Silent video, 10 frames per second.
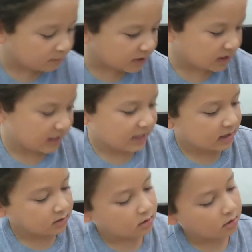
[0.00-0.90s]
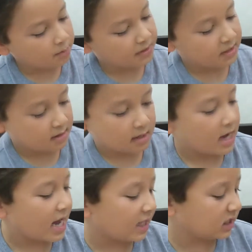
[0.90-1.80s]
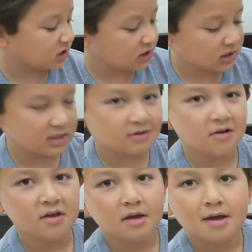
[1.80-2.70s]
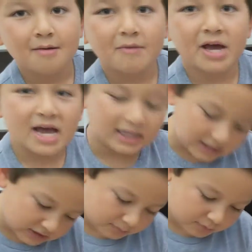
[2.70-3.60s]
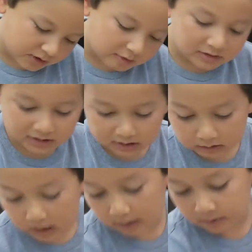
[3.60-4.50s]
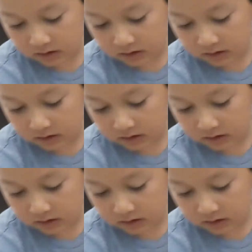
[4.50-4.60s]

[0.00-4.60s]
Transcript: put a candle, put it in a halogen here. My halogen broke, so I'm